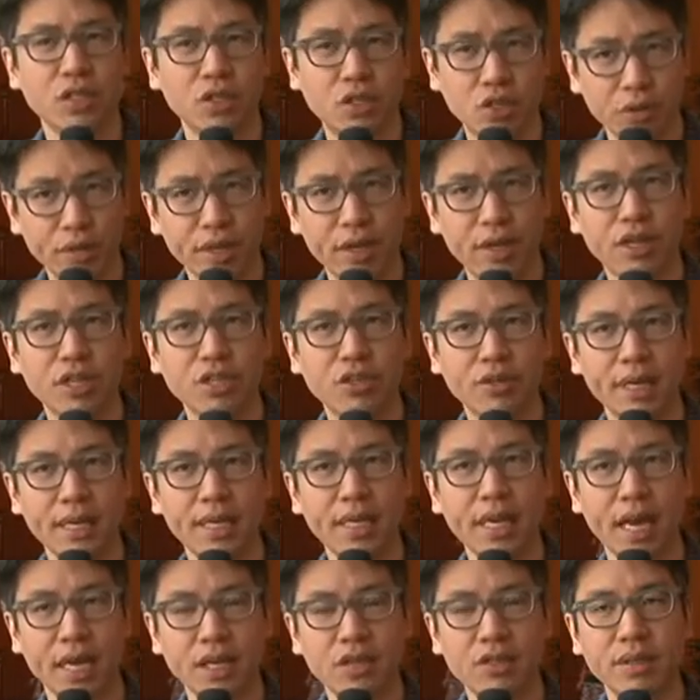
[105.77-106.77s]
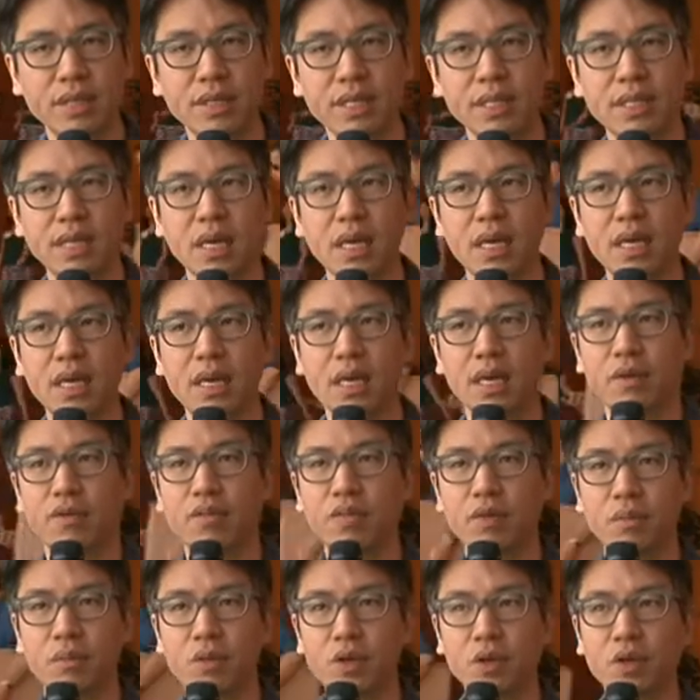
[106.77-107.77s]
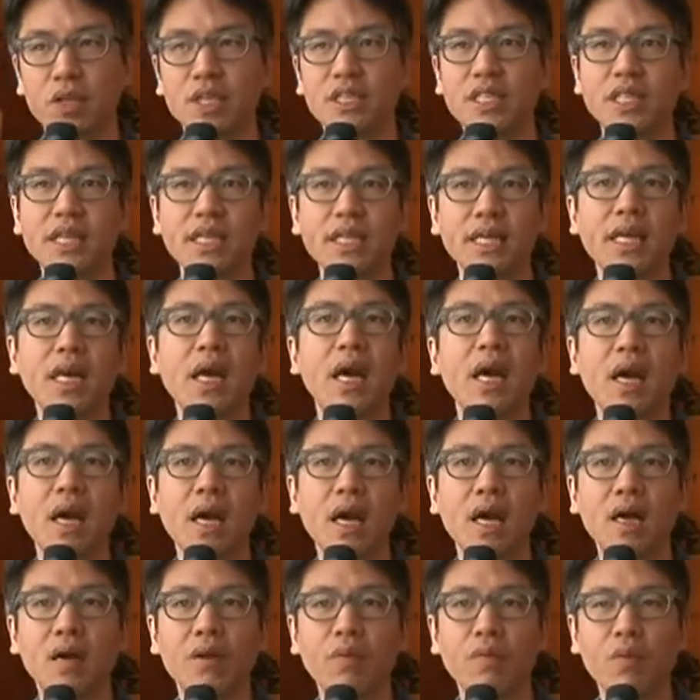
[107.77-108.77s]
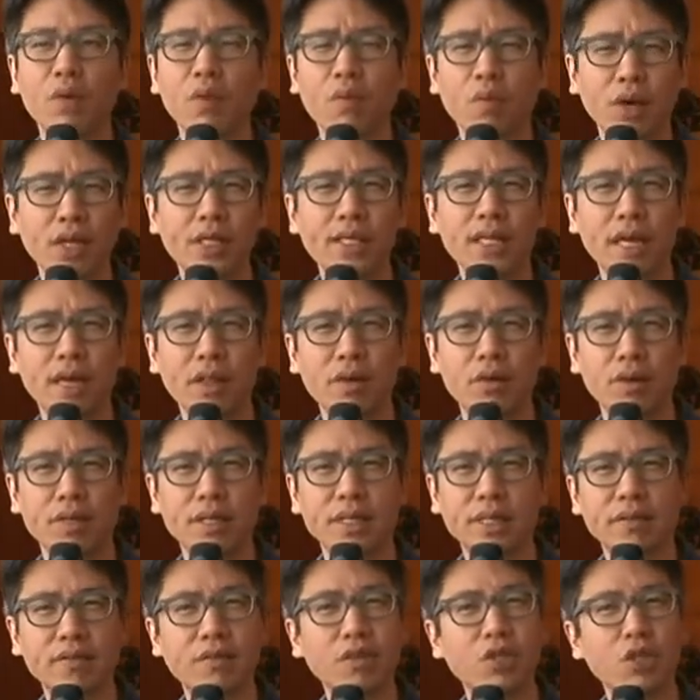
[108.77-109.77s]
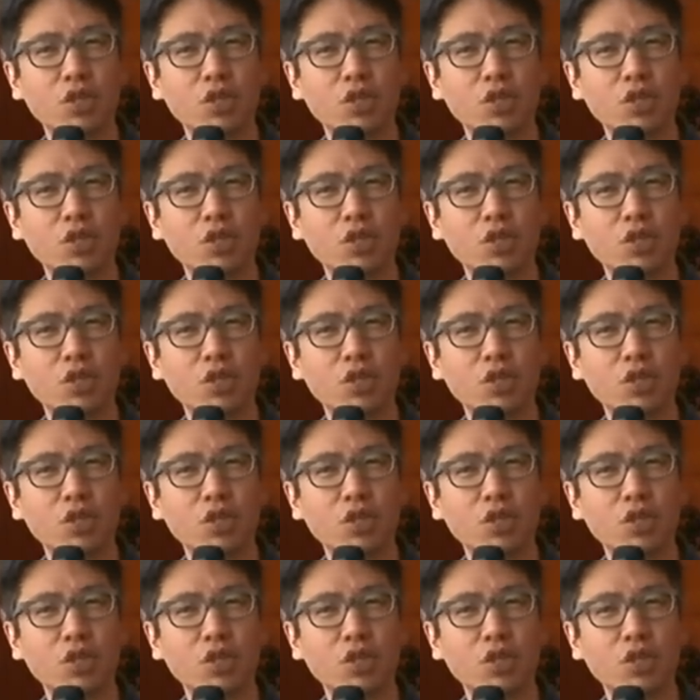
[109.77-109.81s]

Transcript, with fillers: a Juilliard-trained actress uh, from New York City. Uh, we worked together on several